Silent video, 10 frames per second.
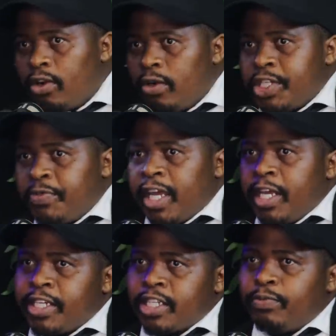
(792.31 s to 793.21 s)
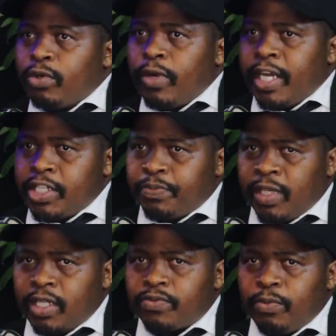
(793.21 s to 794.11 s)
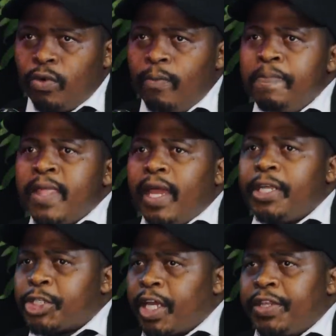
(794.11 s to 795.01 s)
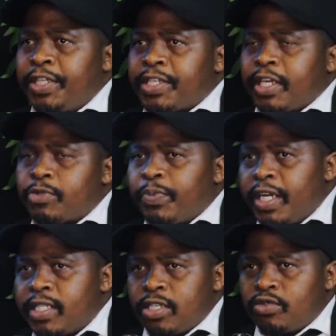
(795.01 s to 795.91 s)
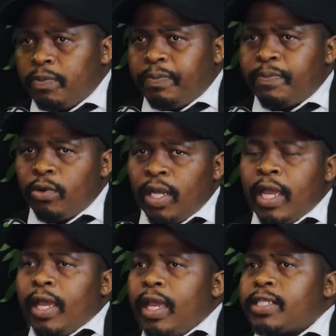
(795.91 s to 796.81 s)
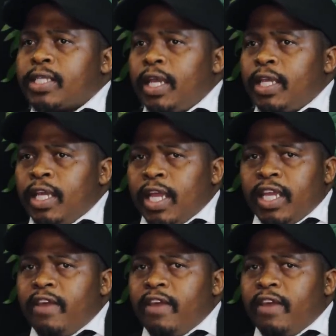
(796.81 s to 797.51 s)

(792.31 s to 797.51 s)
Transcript: I always make an example when I speak Sbu and share these experiences with people and say,